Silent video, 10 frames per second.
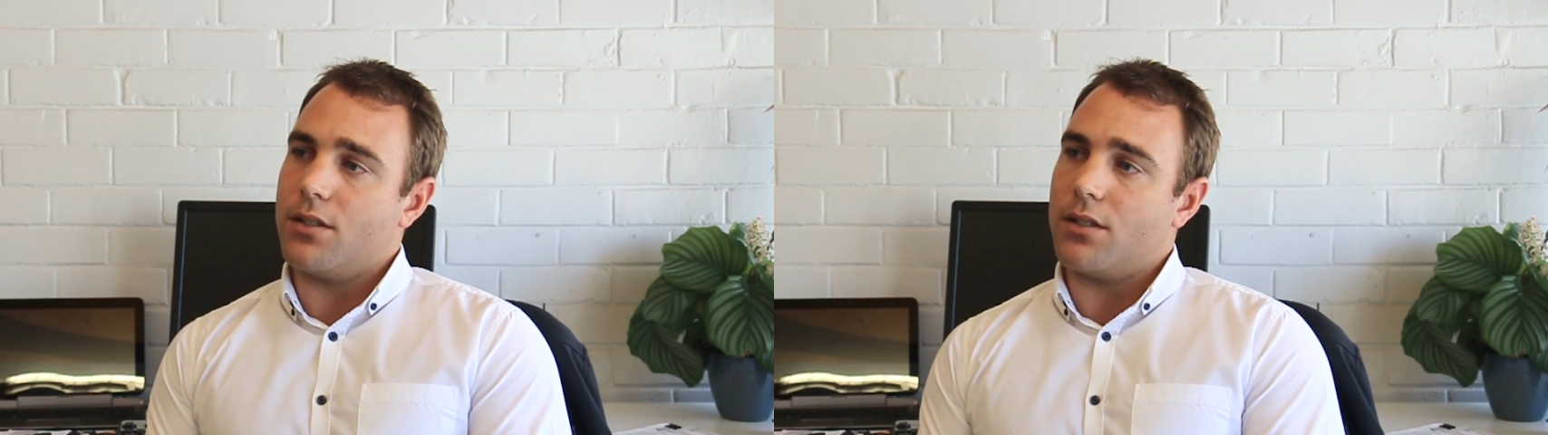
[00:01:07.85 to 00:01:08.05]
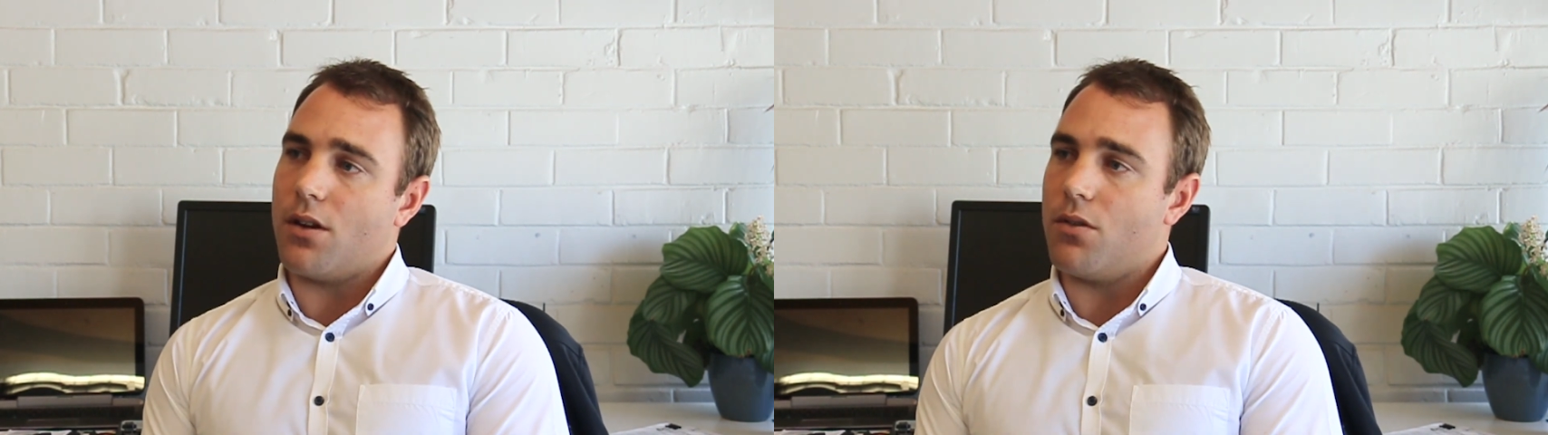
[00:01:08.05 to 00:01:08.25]

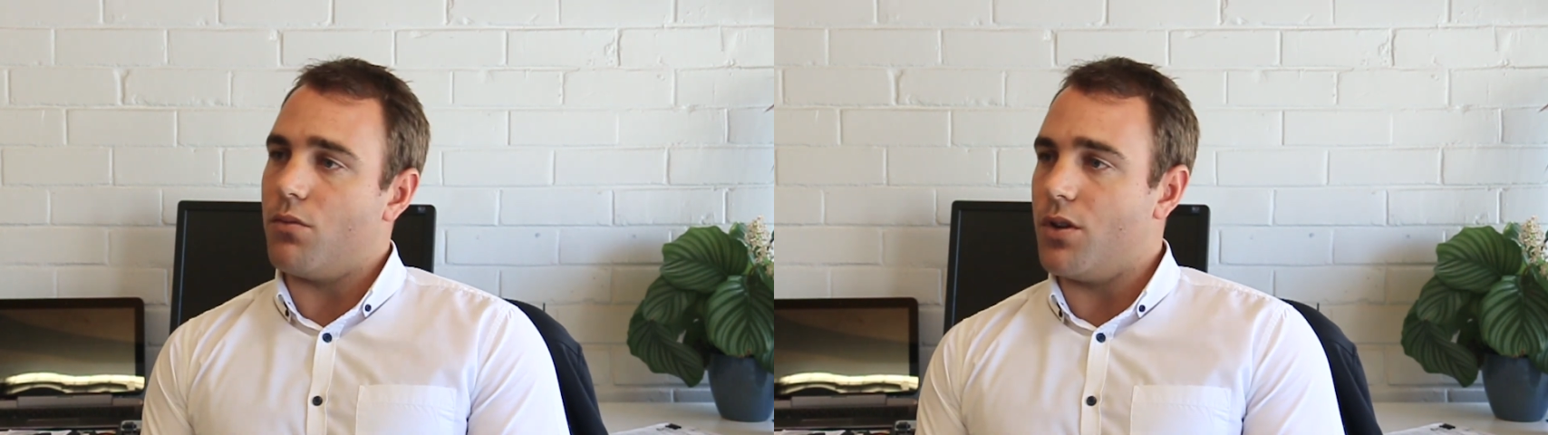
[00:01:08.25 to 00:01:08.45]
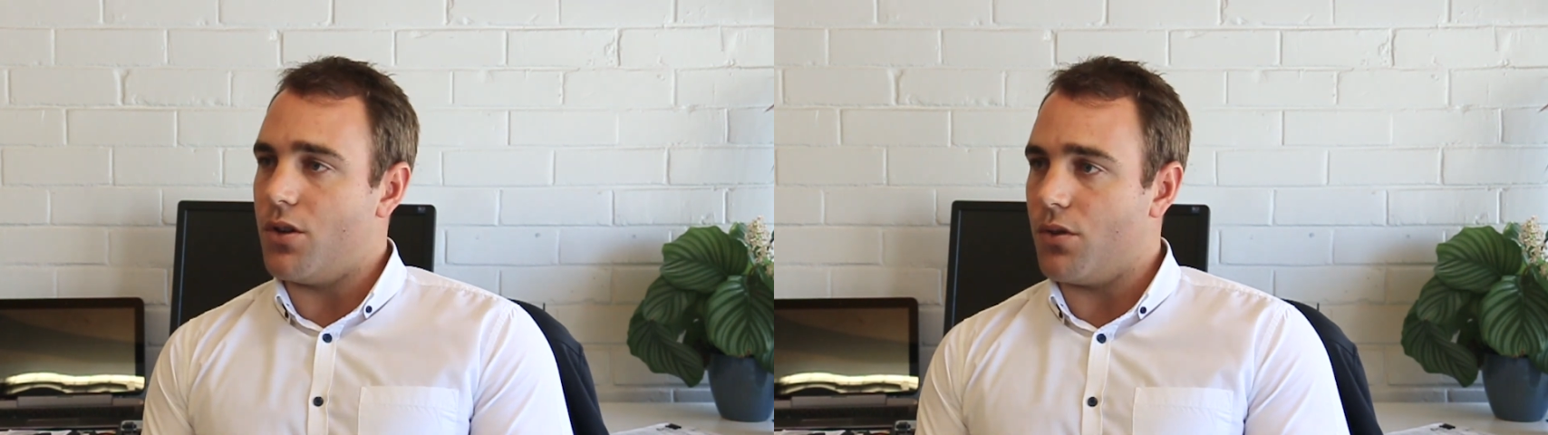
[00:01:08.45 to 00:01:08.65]
so
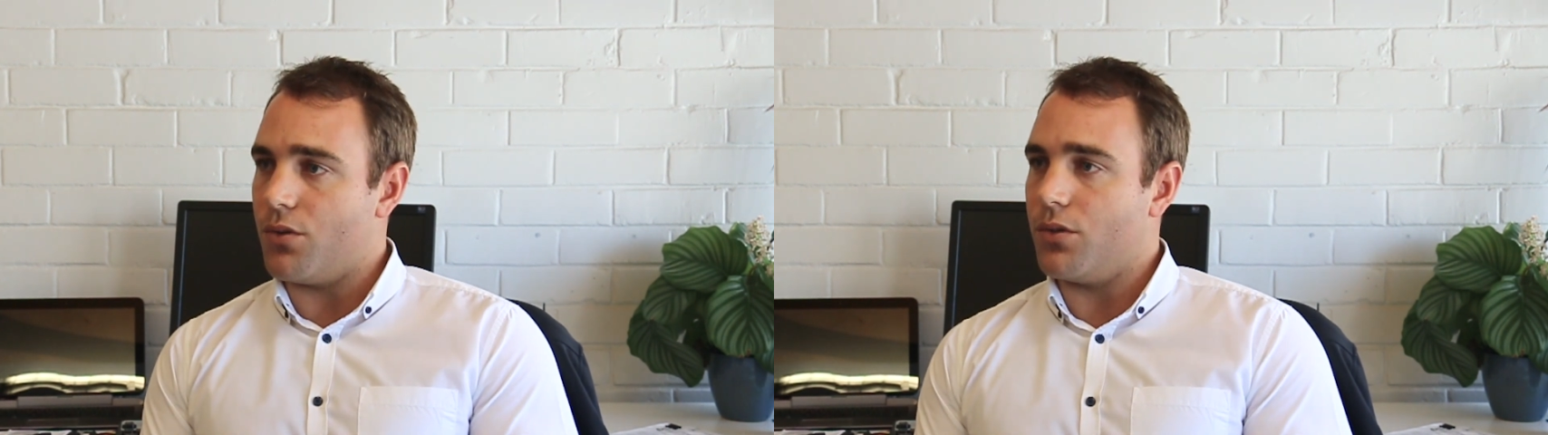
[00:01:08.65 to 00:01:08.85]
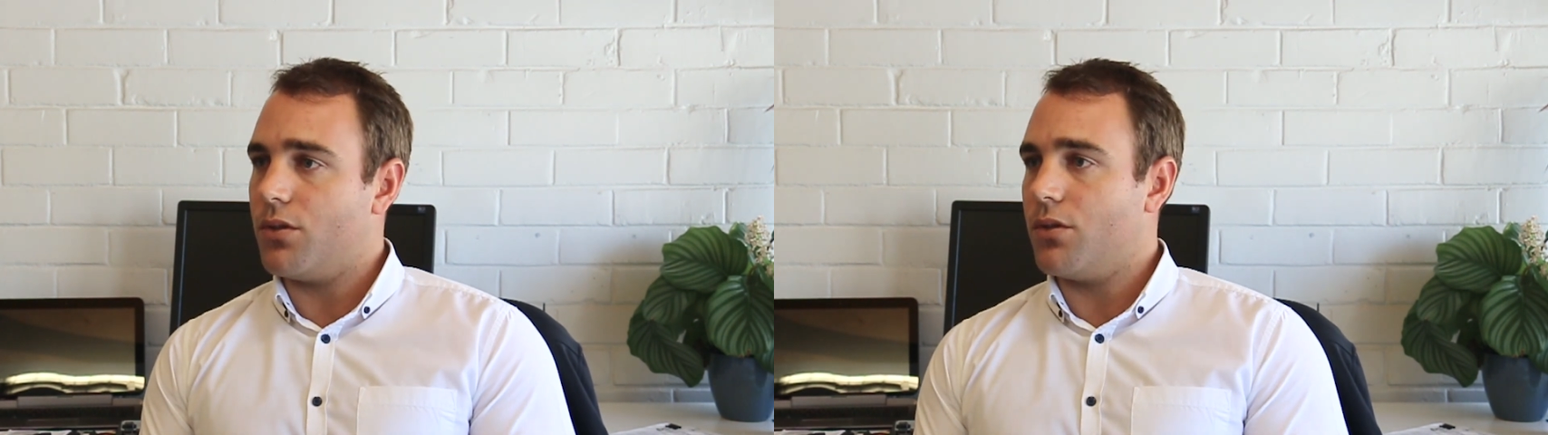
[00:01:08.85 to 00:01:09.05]

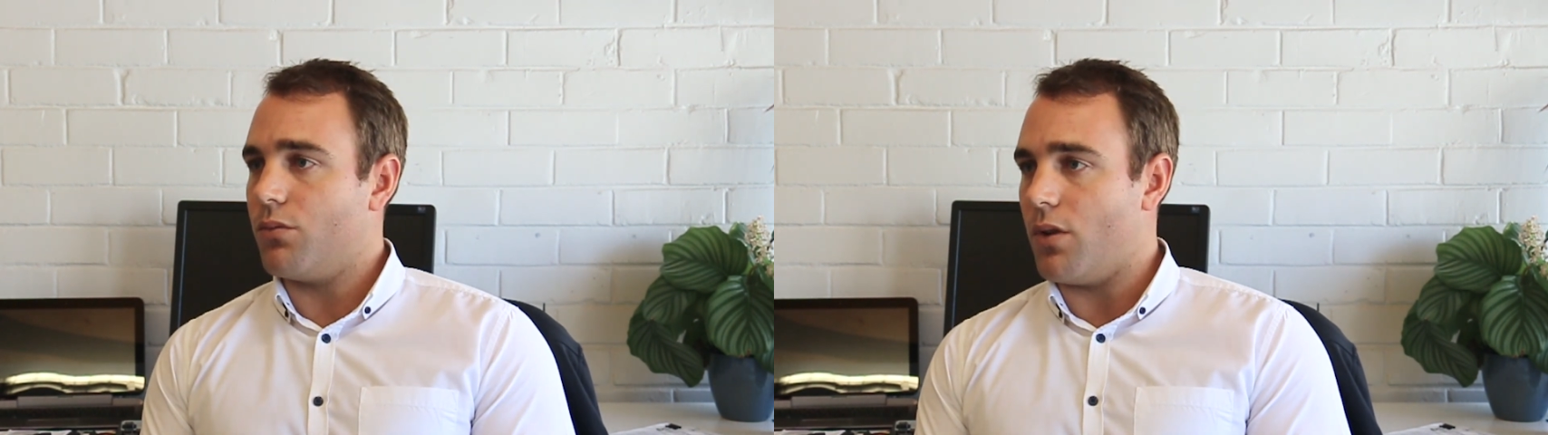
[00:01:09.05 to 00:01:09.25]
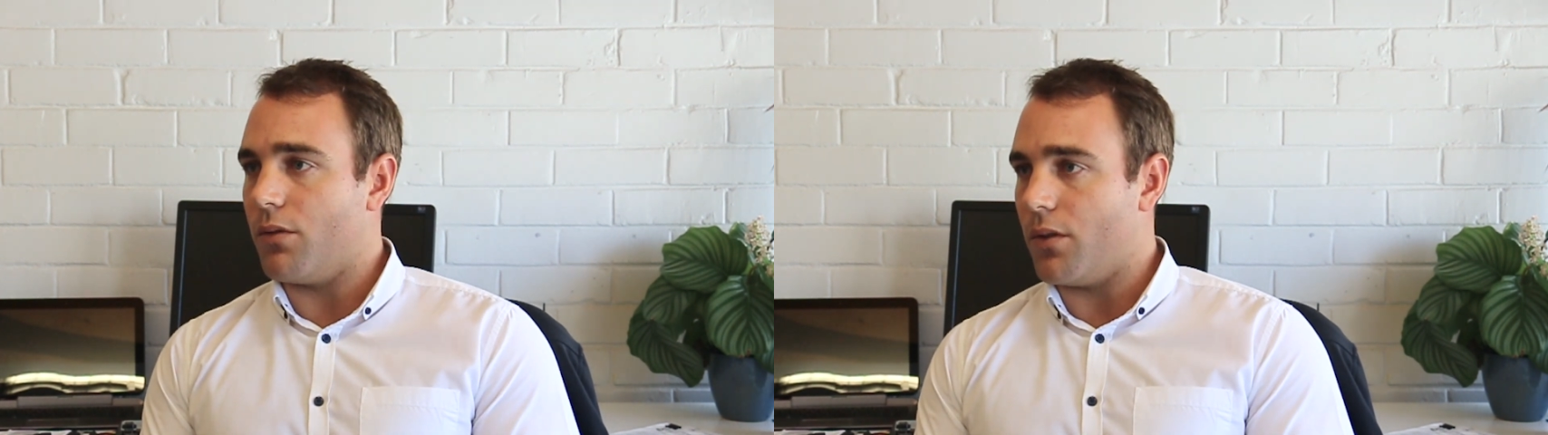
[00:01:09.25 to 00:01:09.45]
renewals,
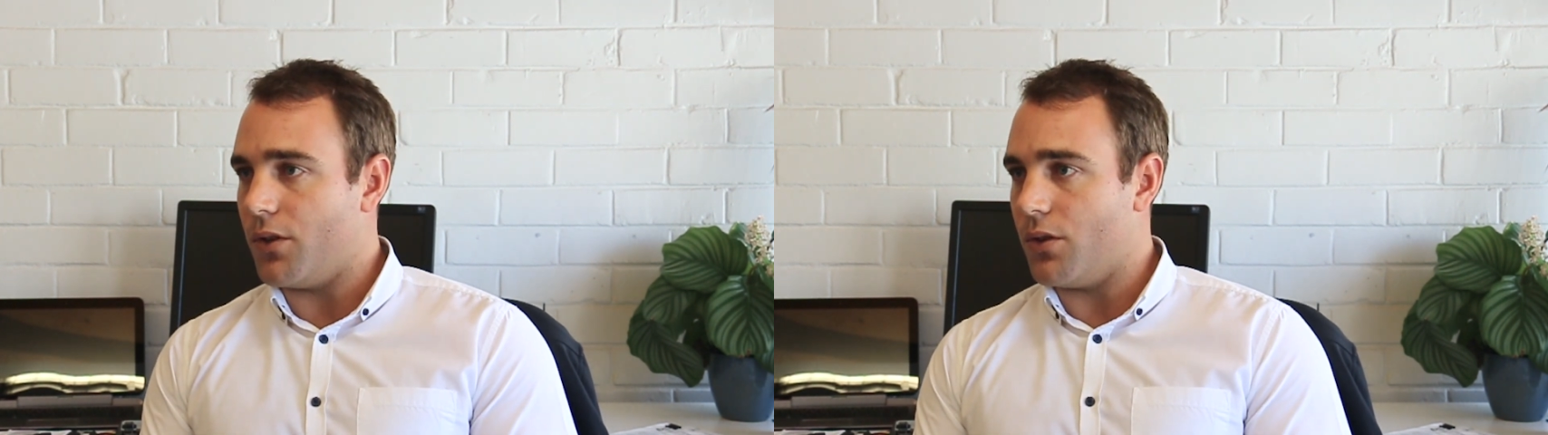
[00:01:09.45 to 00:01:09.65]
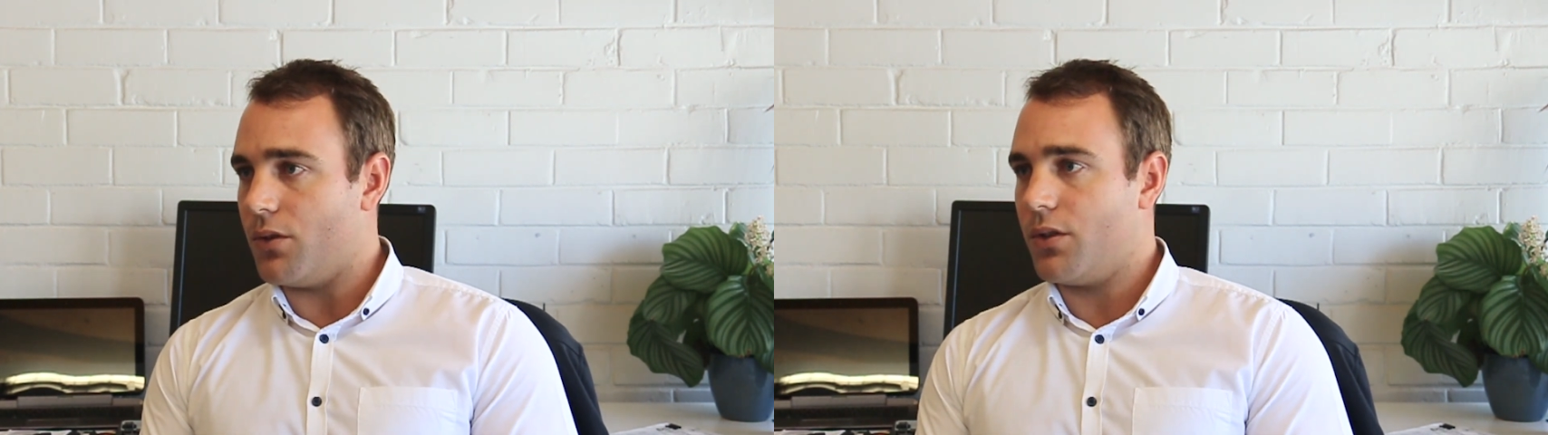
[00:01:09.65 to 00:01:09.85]
rent
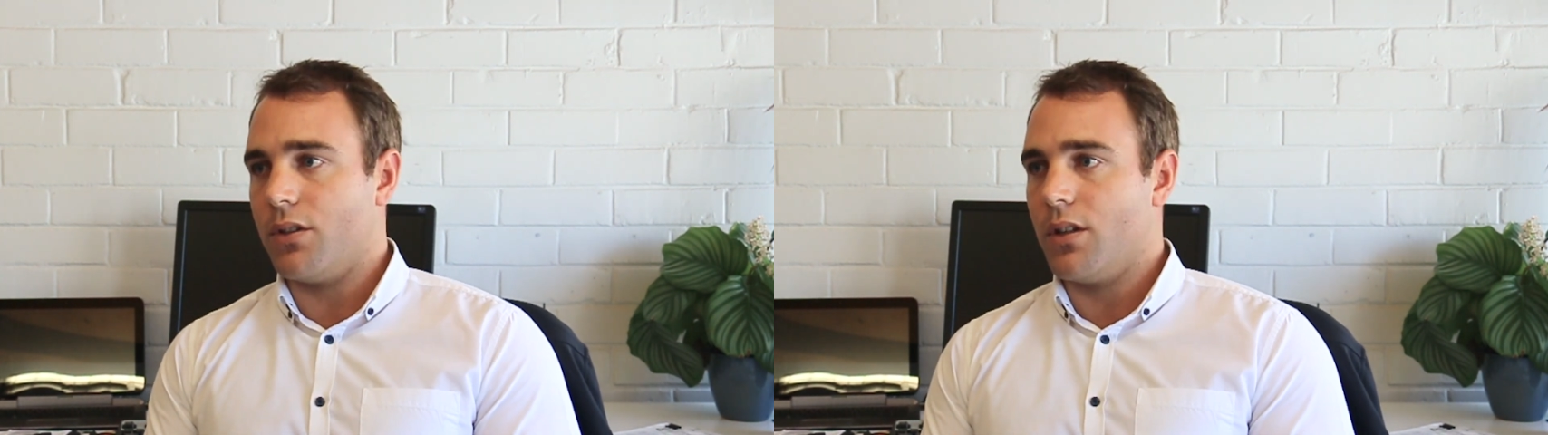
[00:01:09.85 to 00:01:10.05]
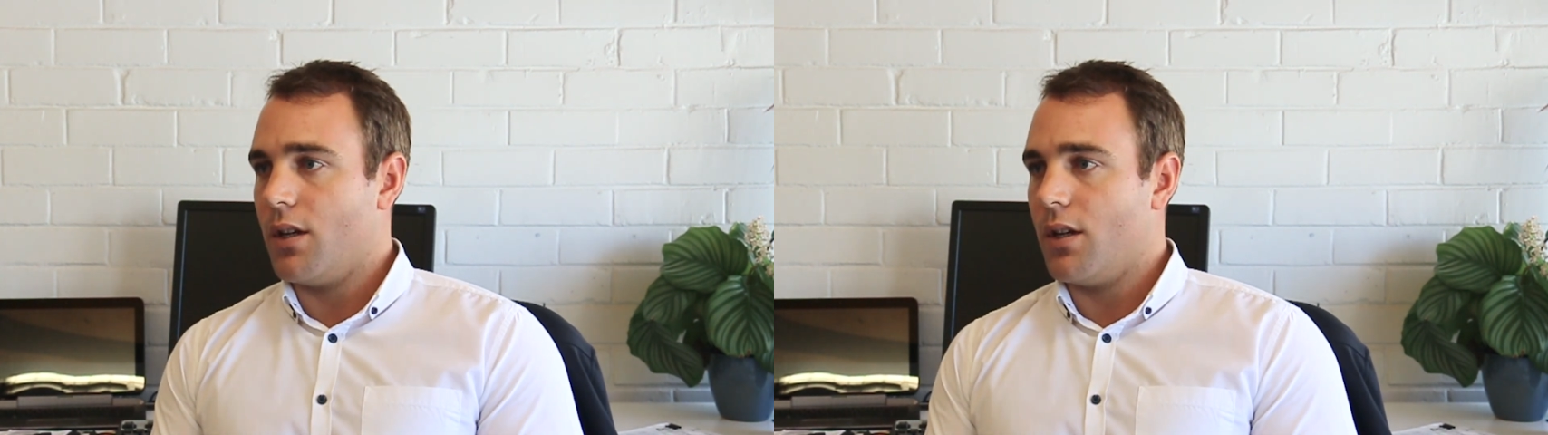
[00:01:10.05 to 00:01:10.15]
reviews,